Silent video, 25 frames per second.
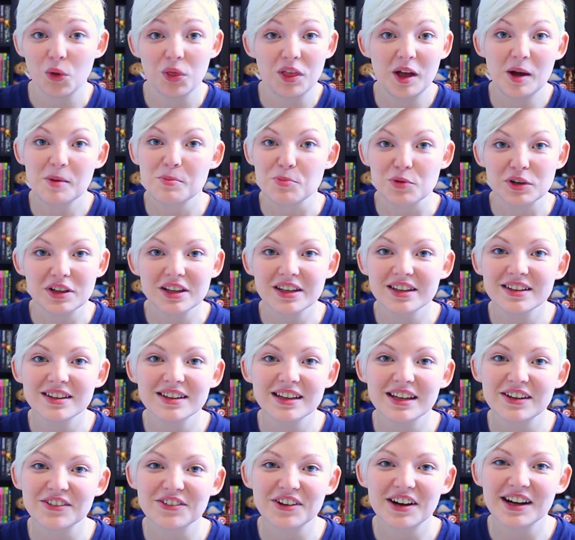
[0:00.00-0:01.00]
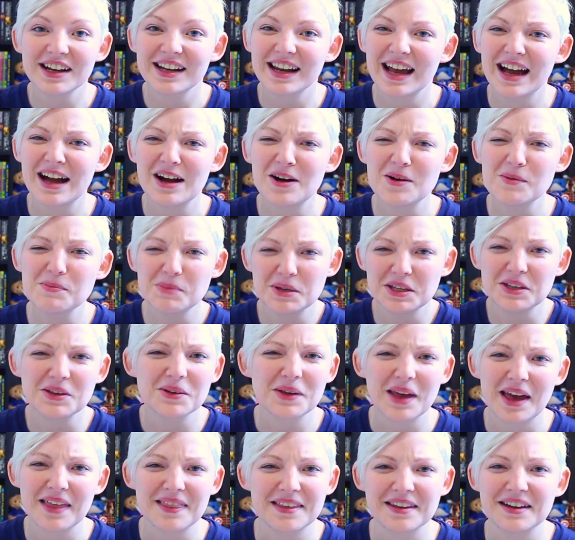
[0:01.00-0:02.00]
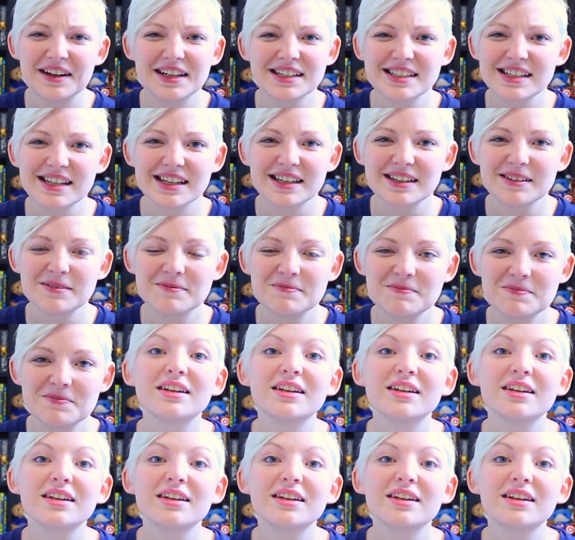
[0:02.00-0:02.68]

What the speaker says: that brilliantly right now, but you get the idea.